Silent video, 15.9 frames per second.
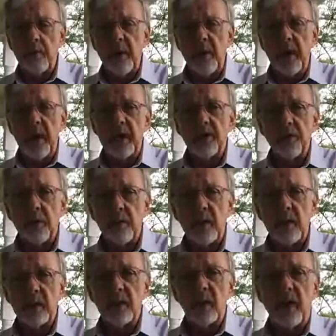pass from
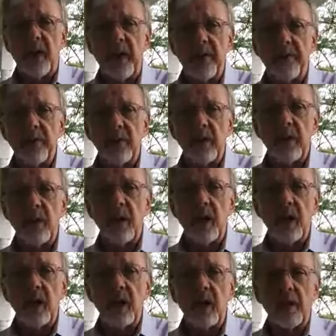this life
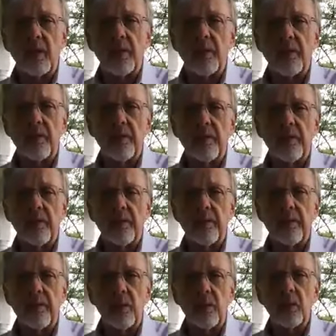today,
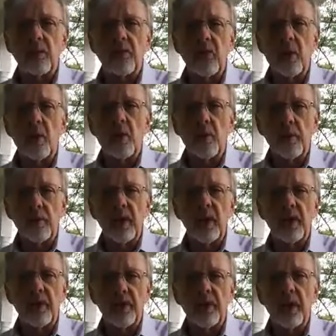your soul would
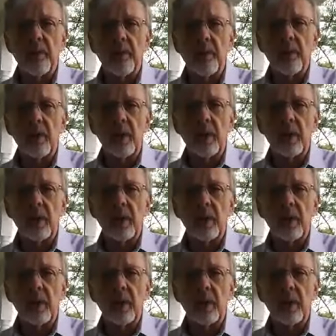be in jeopardy?